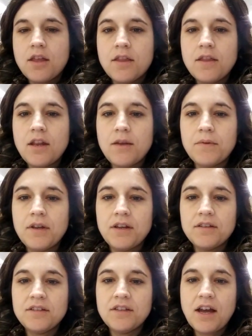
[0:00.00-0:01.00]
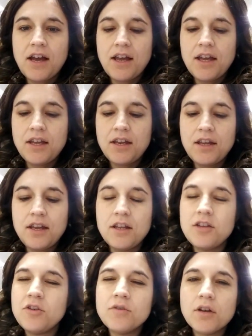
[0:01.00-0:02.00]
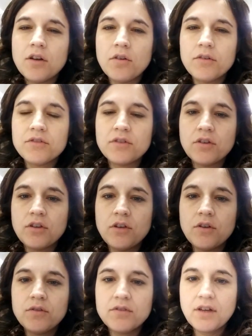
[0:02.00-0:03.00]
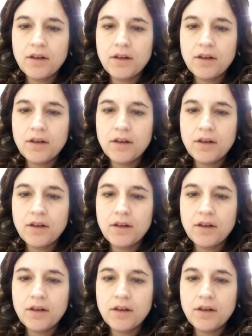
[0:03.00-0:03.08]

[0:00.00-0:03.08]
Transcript: that I'm going to tie it in. You can also use